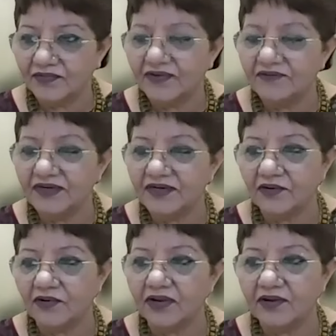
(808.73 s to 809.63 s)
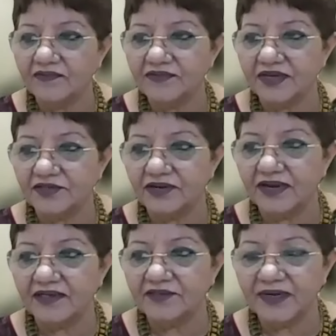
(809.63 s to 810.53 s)
When we are talking of
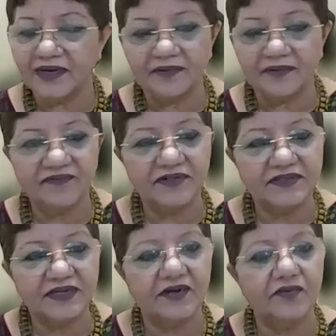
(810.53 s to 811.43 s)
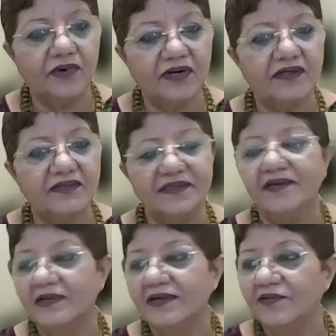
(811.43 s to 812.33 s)
sexual harassment, let me first tell you
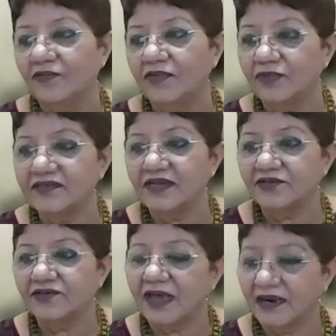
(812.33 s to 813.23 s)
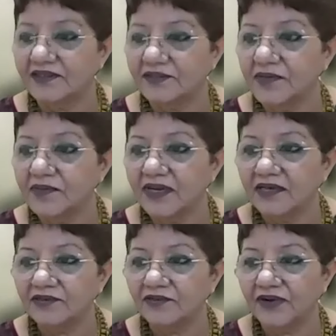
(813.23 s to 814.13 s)
what would sexual harassment
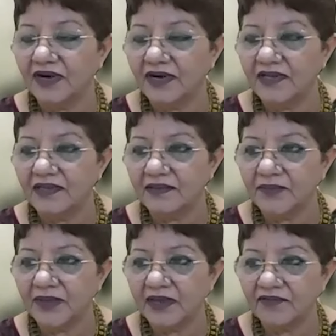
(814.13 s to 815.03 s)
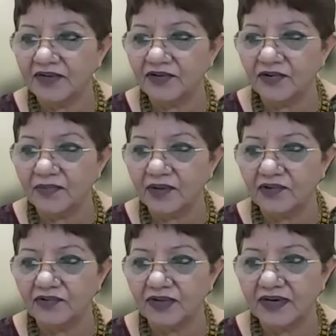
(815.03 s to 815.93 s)
mean. So for any behavior to
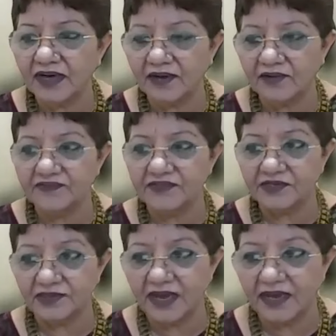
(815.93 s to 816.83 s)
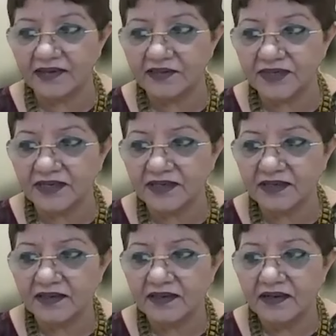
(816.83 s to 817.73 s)
amount to an act of sexual harassment,
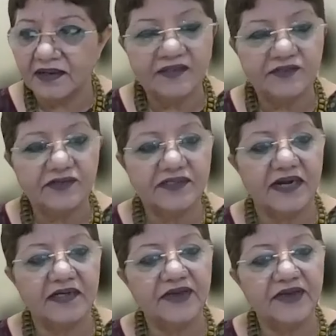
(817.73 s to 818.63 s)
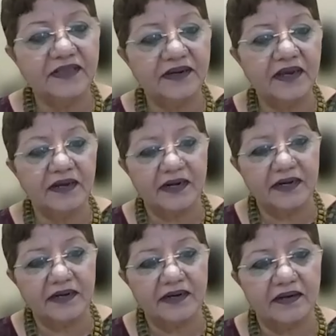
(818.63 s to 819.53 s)
it has to satisfy three
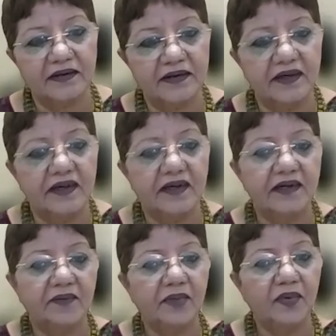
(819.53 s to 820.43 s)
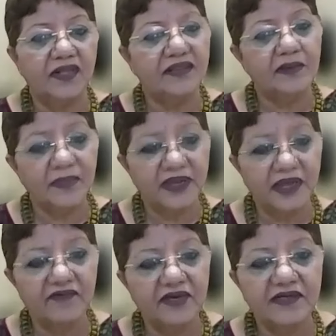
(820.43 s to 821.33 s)
criteria. Number one, the
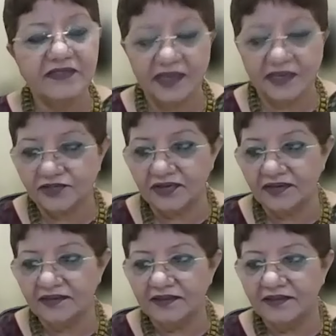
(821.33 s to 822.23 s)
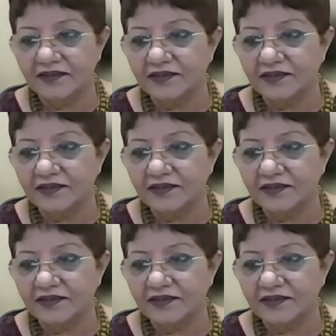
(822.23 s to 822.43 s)
behavior is sexual.